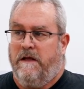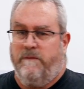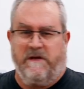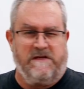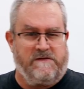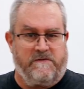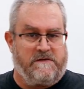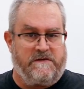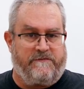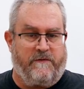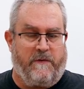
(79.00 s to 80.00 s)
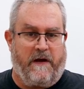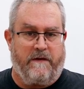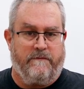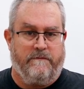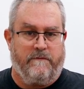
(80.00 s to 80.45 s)
because it was just for
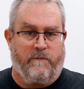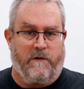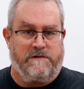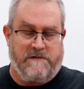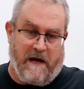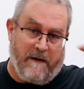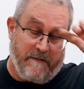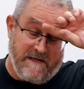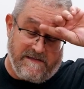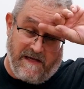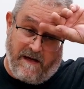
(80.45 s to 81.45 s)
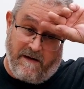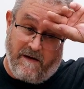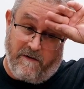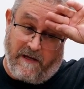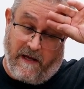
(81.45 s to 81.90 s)
my workshop and they sounded
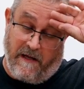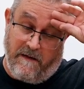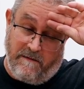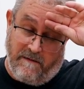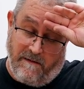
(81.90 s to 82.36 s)
okay,